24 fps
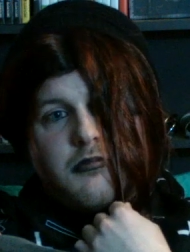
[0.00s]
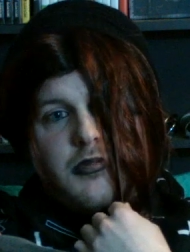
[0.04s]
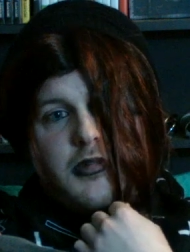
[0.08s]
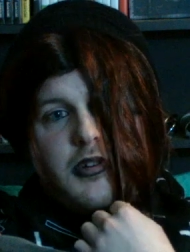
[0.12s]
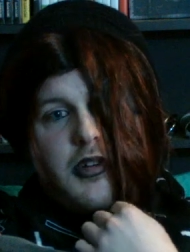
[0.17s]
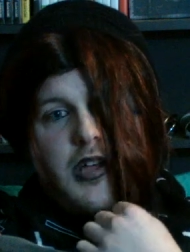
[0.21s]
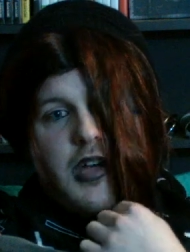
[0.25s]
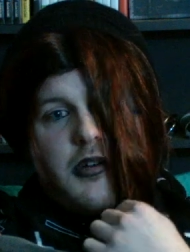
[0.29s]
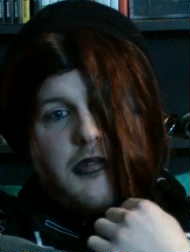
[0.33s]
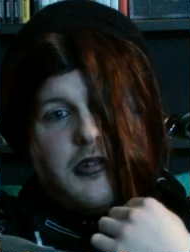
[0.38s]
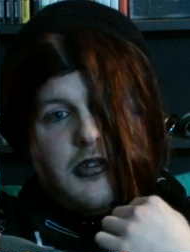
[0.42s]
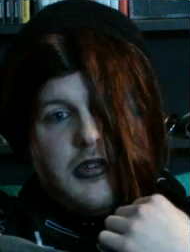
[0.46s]

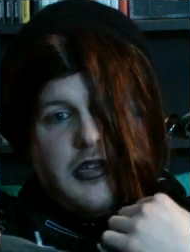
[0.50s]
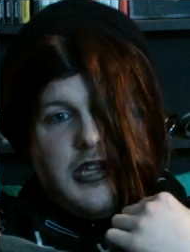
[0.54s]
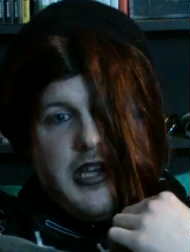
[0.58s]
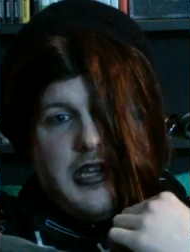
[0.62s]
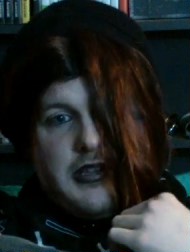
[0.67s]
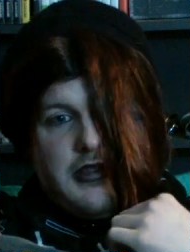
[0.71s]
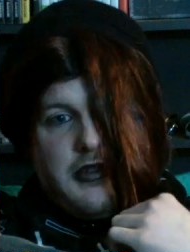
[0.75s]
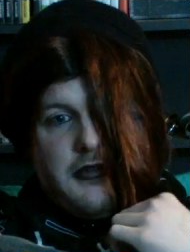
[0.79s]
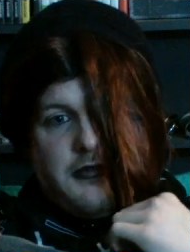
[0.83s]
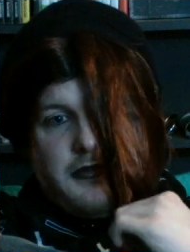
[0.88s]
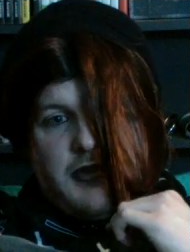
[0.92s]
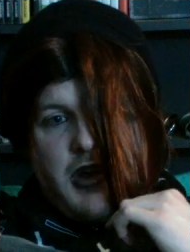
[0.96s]
but I would
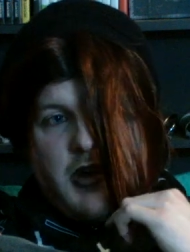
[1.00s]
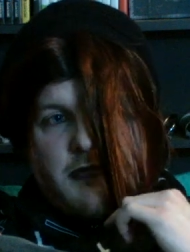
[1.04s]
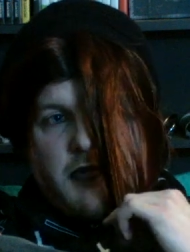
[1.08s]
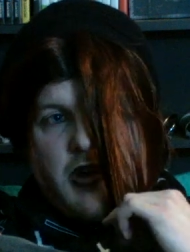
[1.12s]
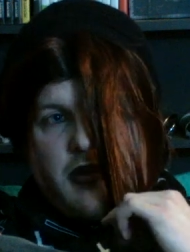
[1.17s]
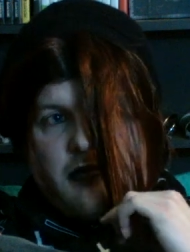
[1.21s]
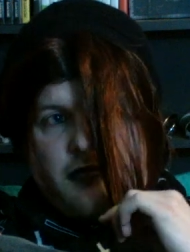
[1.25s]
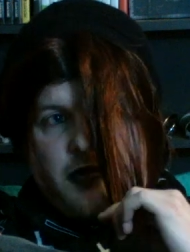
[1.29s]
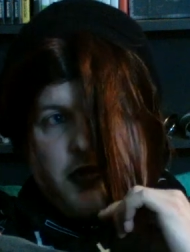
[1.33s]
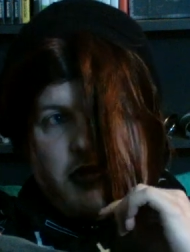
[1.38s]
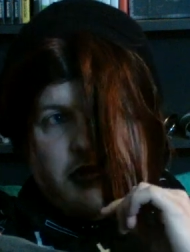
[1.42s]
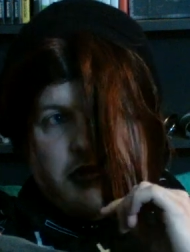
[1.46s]
like to find
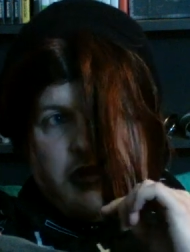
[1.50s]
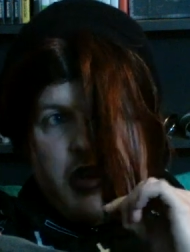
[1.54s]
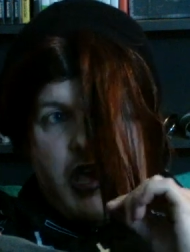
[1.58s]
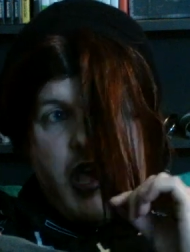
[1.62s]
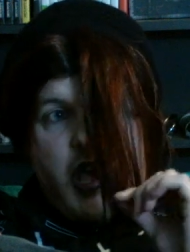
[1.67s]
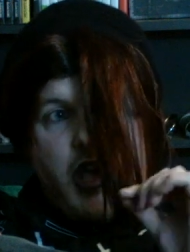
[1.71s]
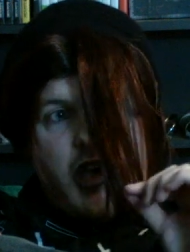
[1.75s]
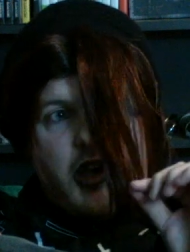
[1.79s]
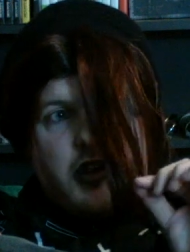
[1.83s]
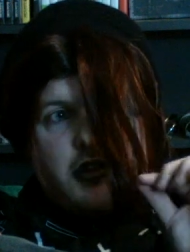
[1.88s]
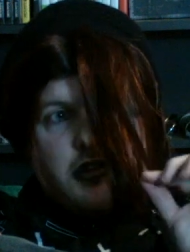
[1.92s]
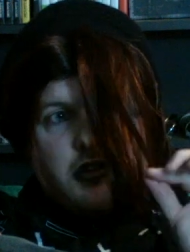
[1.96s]
my real
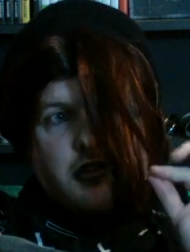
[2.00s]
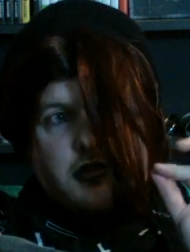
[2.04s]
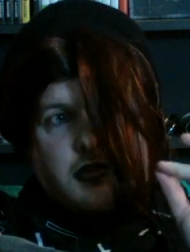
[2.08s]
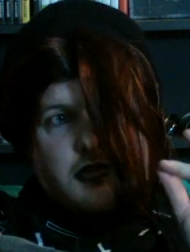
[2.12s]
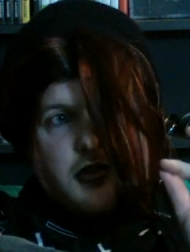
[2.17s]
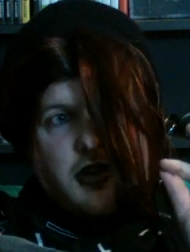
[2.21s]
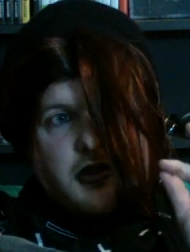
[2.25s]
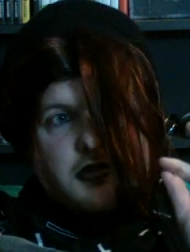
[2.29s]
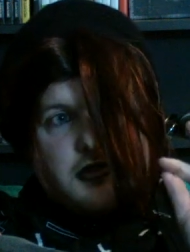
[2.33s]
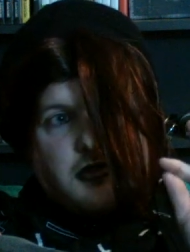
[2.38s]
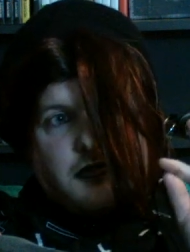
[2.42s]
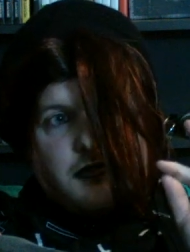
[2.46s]
dad in
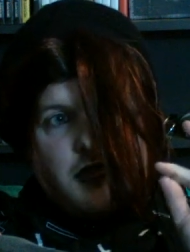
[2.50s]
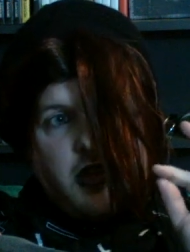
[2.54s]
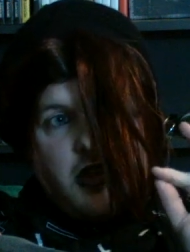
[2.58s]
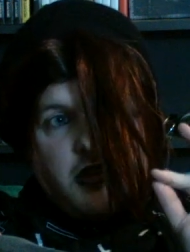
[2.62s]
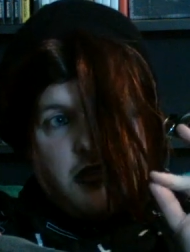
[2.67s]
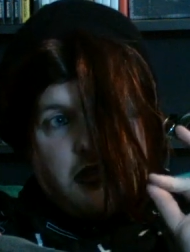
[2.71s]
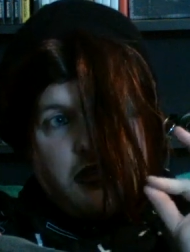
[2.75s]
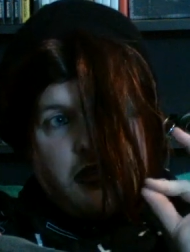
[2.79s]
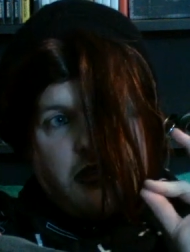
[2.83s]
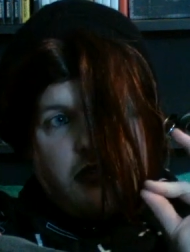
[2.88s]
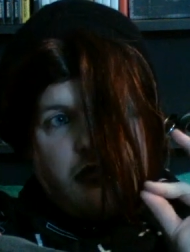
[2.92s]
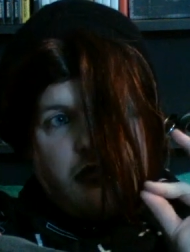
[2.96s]
Transylvania